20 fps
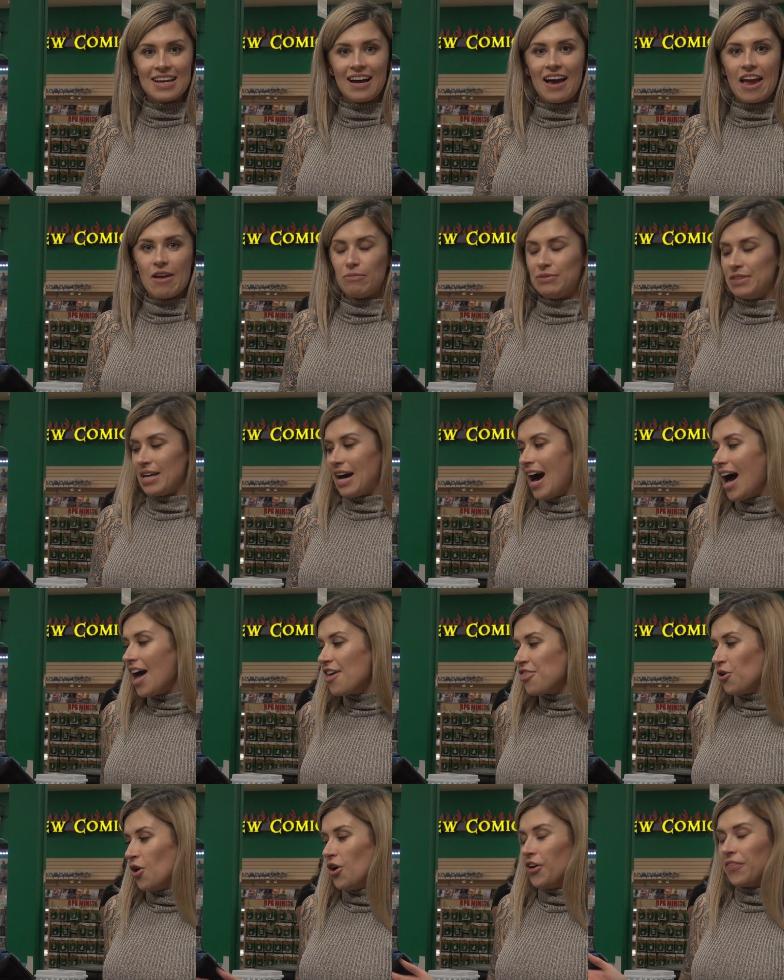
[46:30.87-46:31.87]
time when
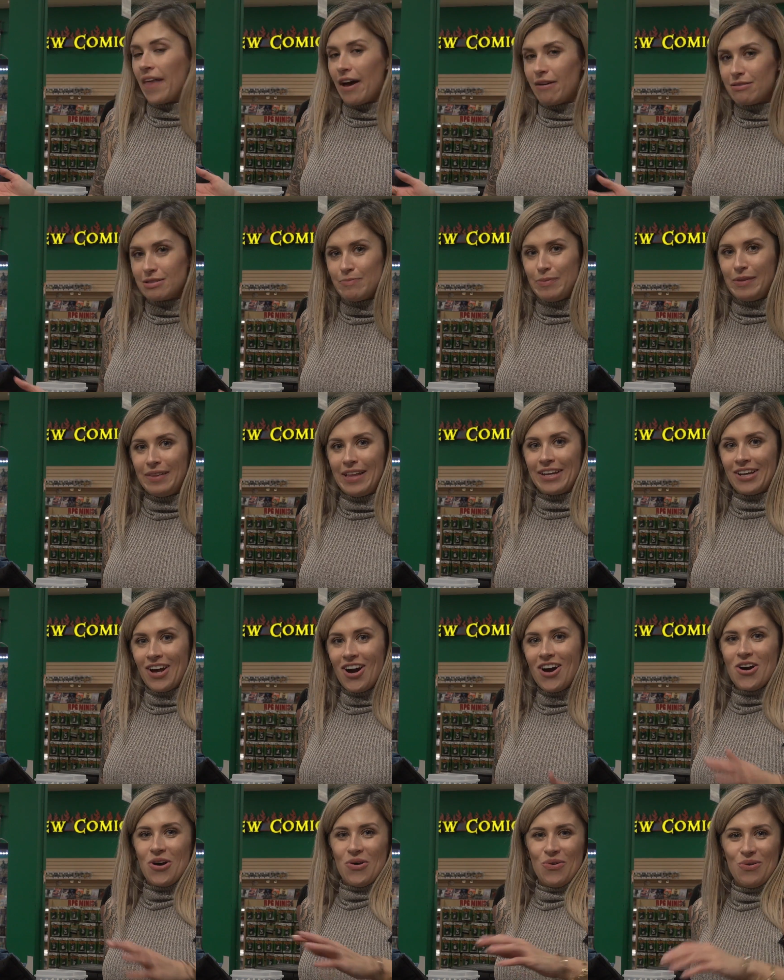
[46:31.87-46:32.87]
I thought I was be like,
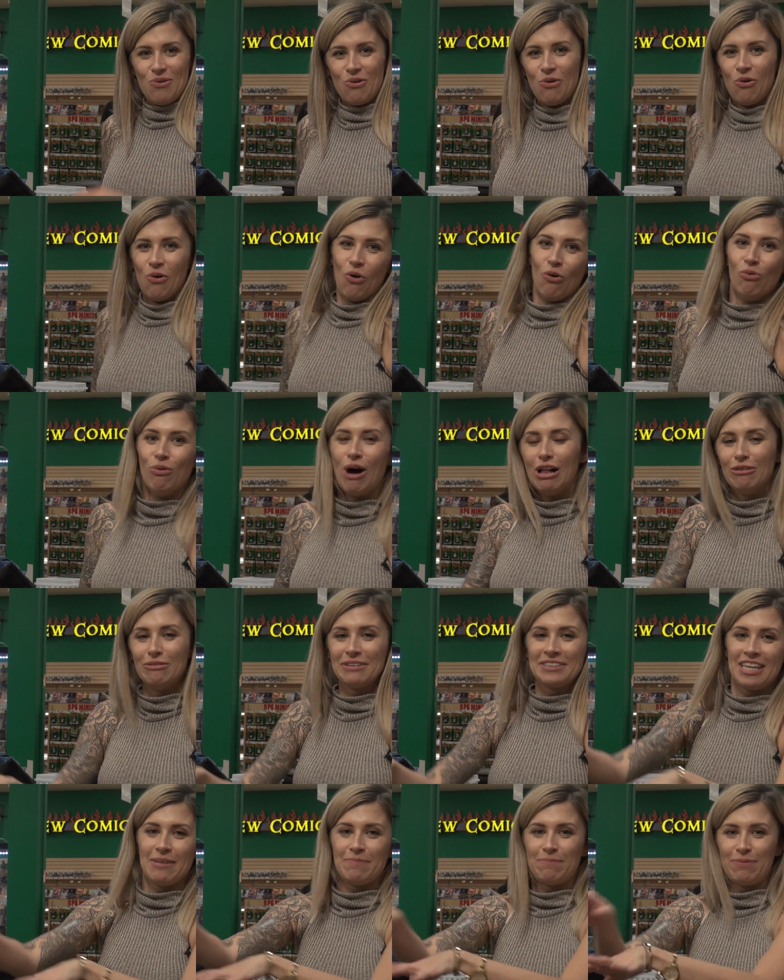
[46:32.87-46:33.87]
oh, well,
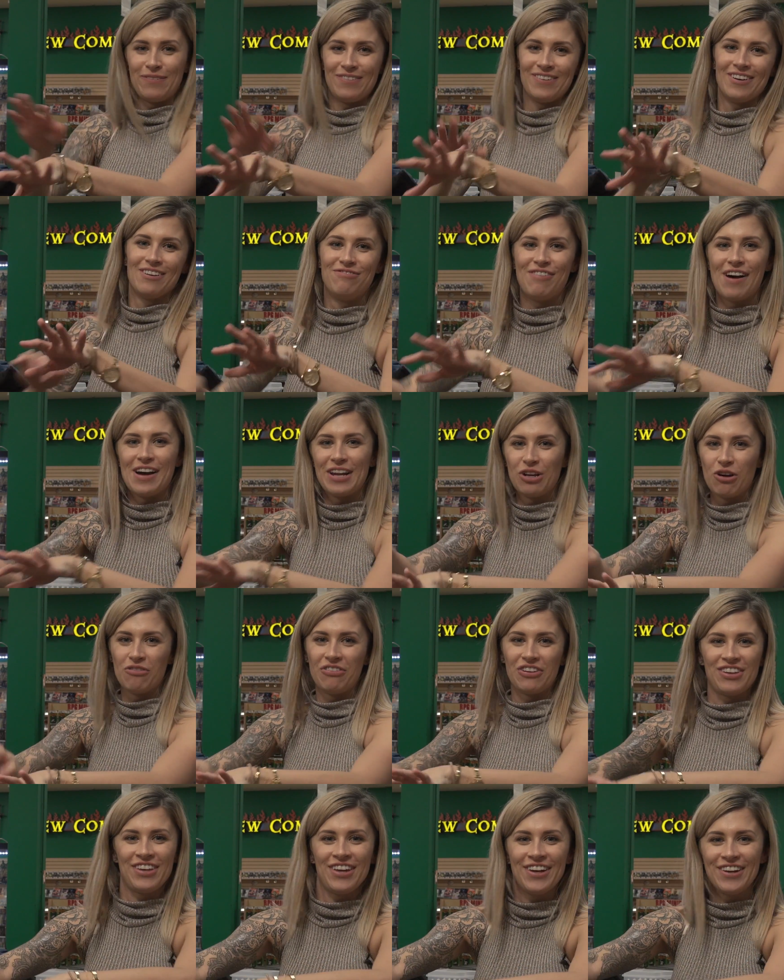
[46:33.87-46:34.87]
we keep fighting
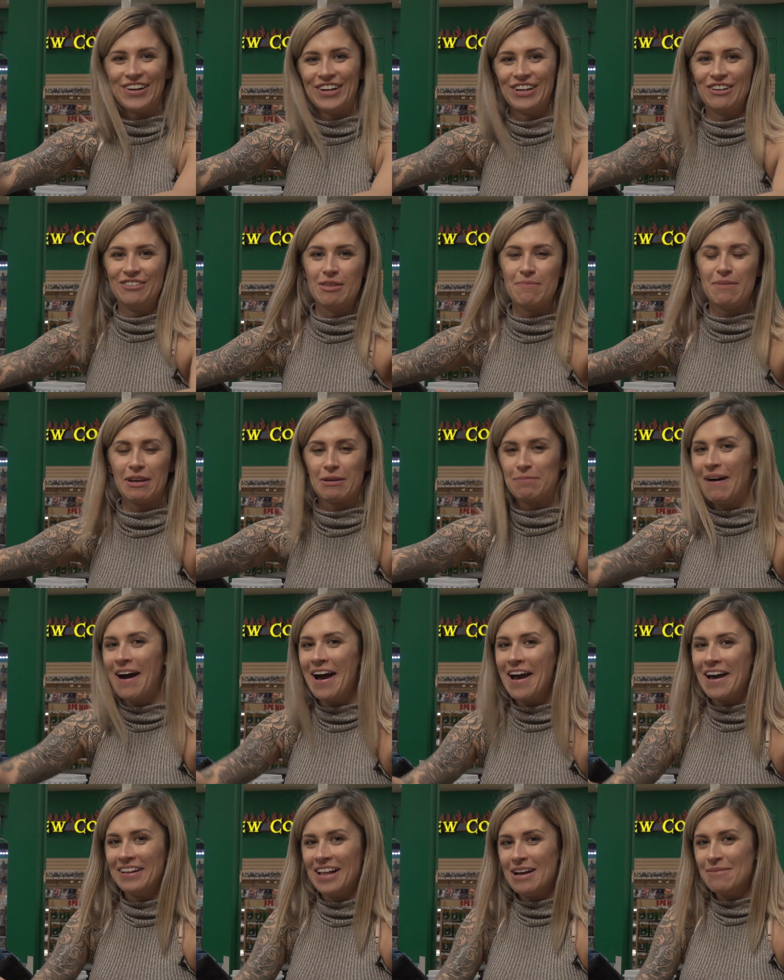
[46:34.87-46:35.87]
over here in the big
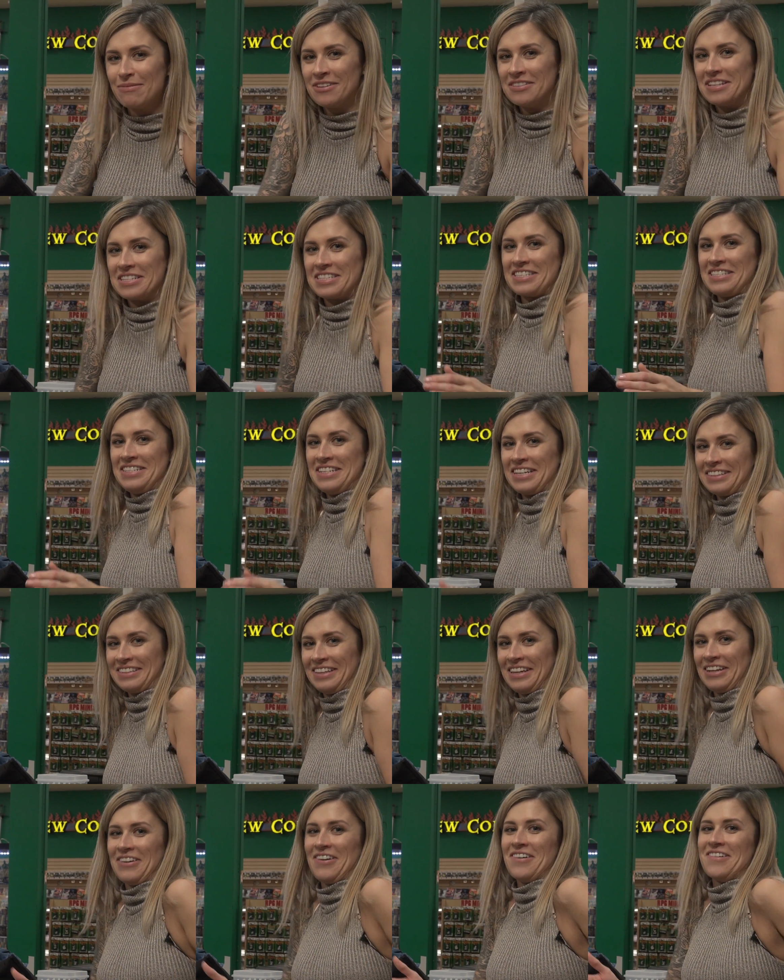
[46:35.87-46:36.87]
pile, I'm gonna
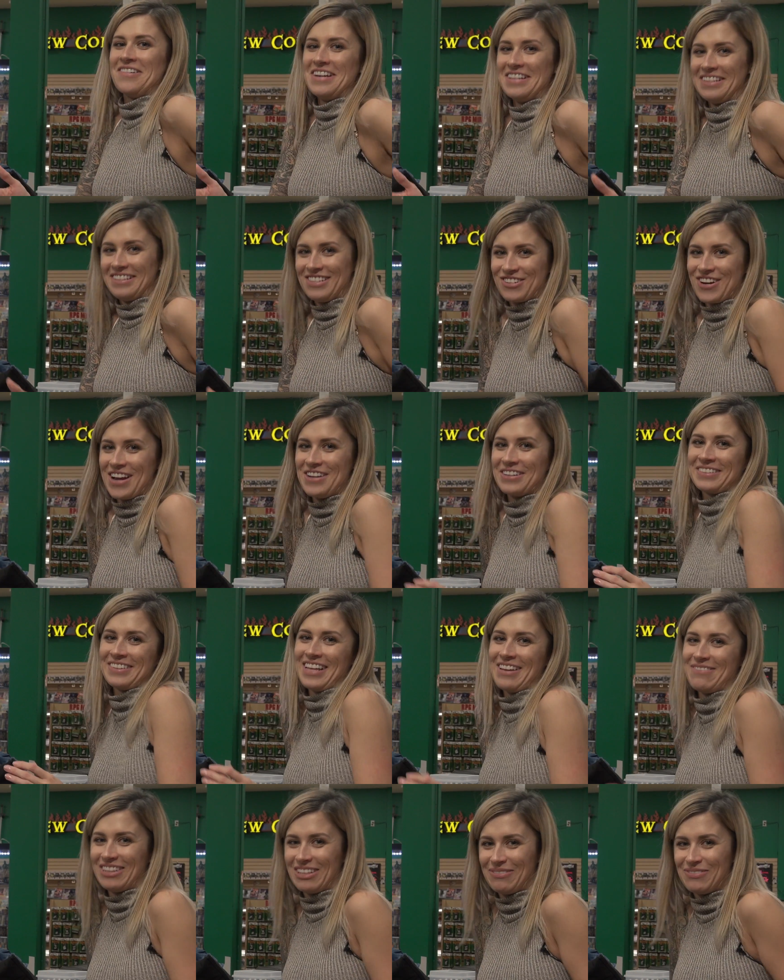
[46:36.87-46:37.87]
sneakily go and try to
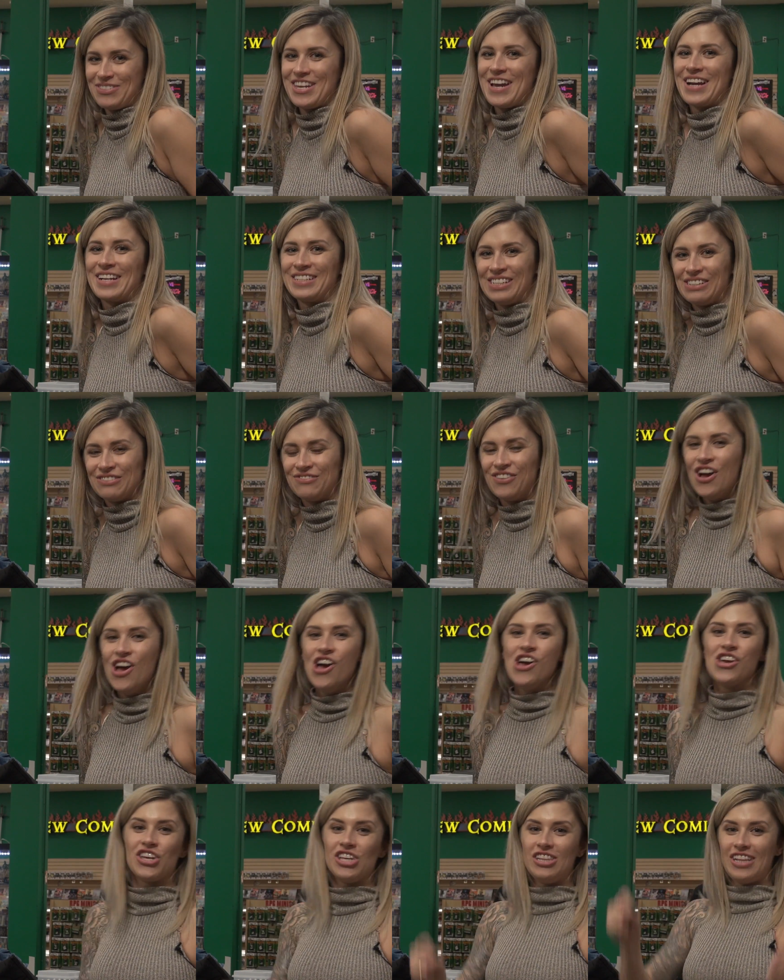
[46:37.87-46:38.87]
claim that objective.
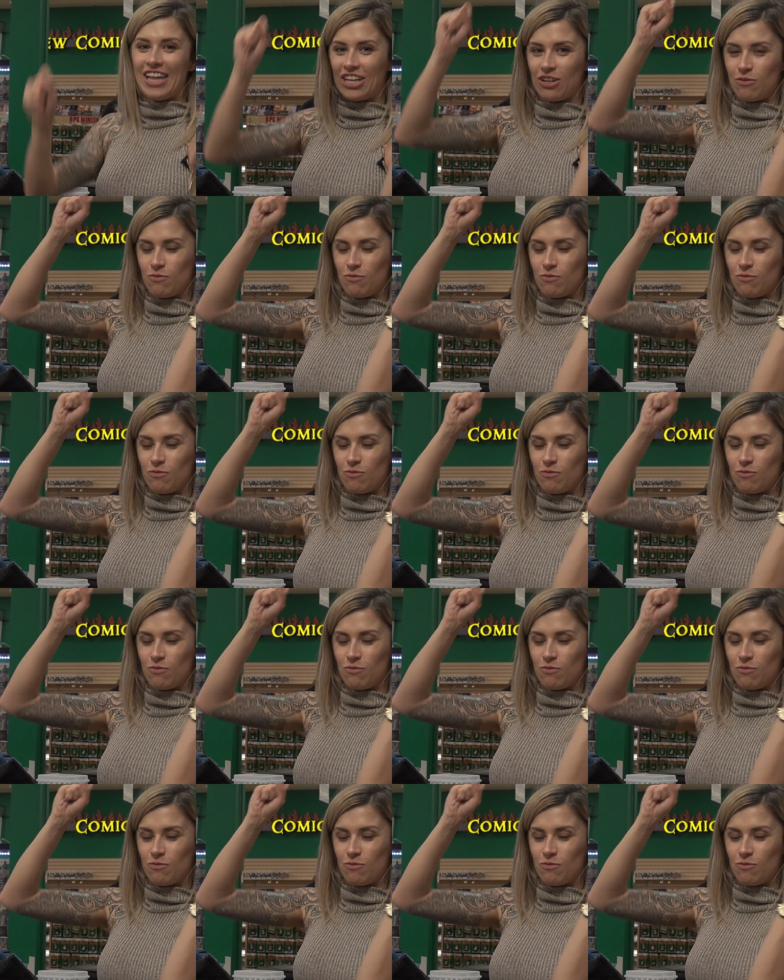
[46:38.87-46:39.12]
He